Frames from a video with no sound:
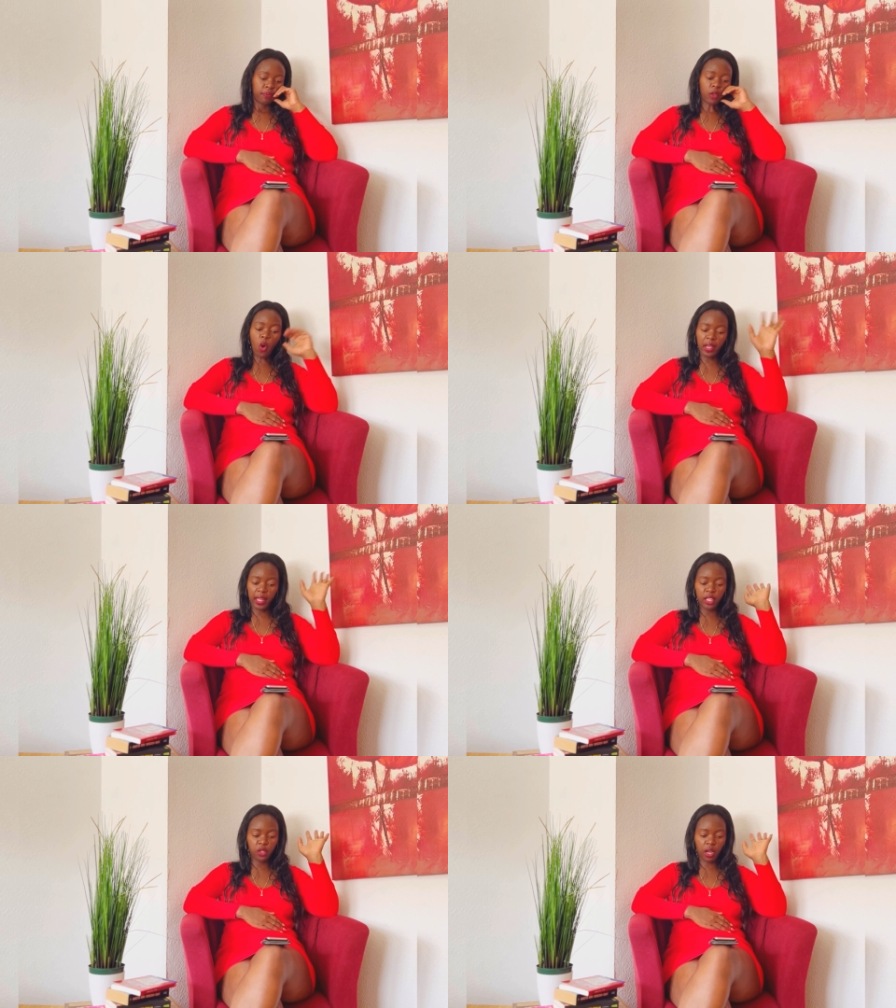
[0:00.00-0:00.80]
Okay,
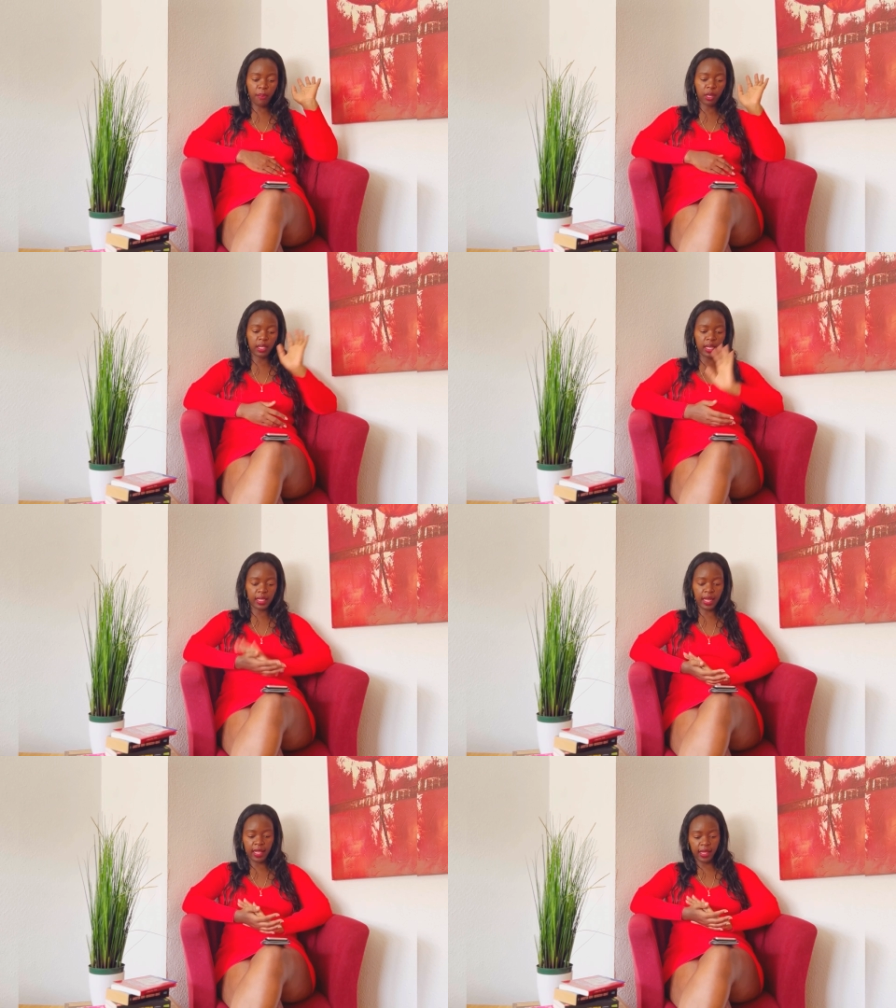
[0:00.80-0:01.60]
let's talk about
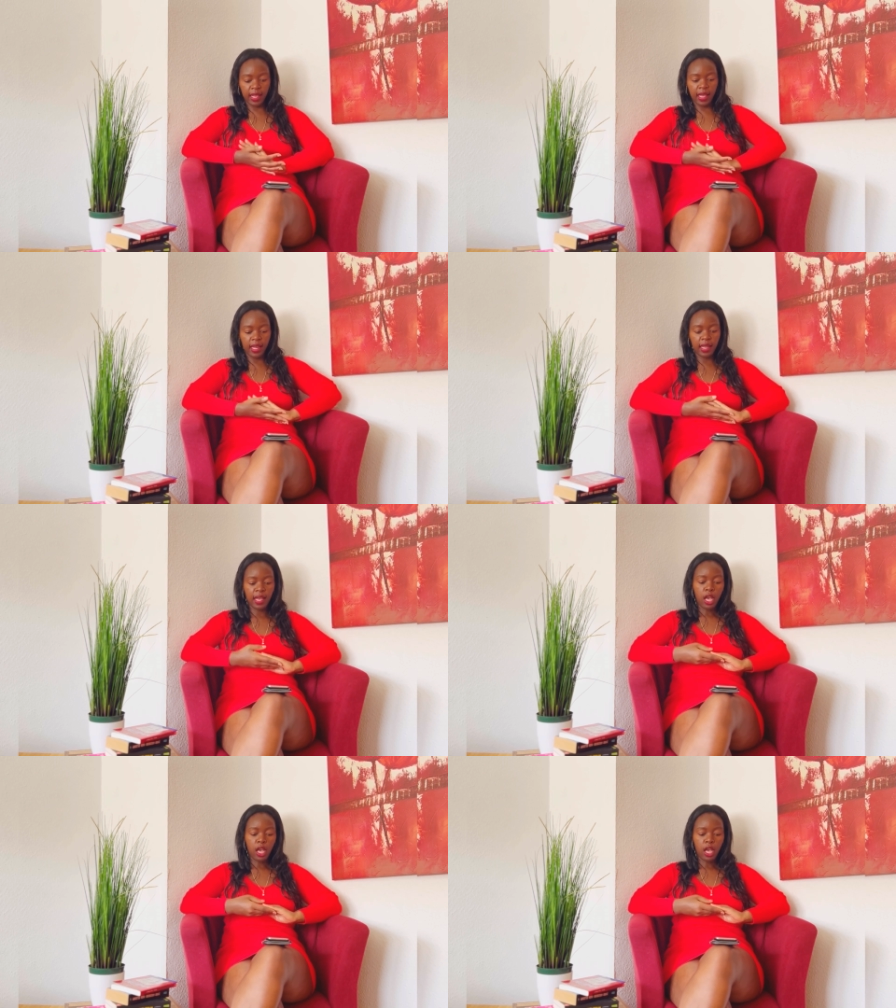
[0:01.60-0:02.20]
that at the end.